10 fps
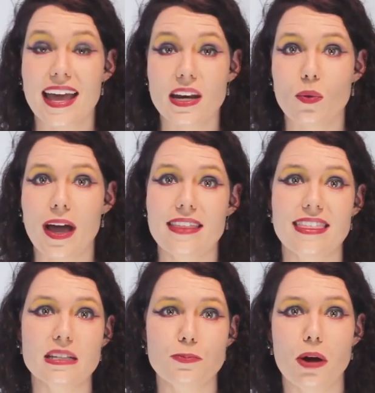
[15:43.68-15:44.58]
Anyway,
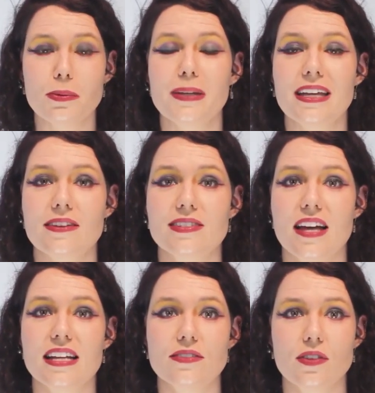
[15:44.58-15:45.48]
that's probably enough
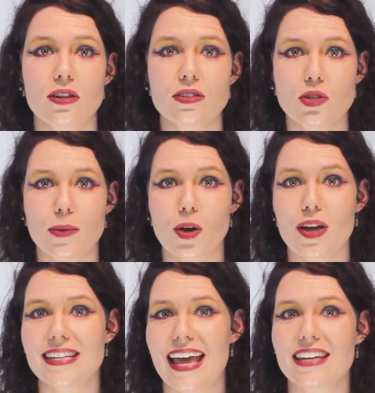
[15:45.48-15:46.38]
science for you, so I'm
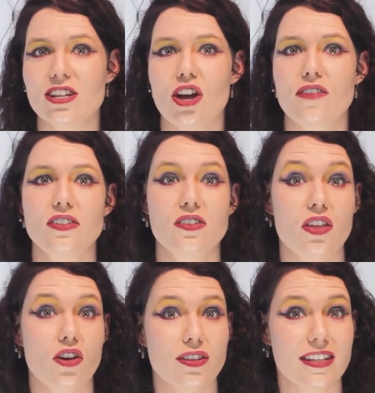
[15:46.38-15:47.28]
going to hand it over to
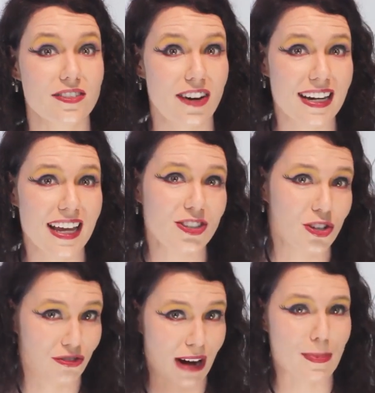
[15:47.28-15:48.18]
the Godless Granny
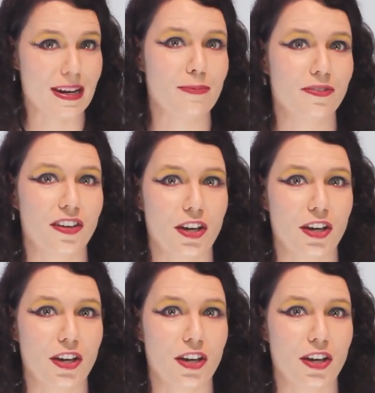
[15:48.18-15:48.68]
to wrap it up for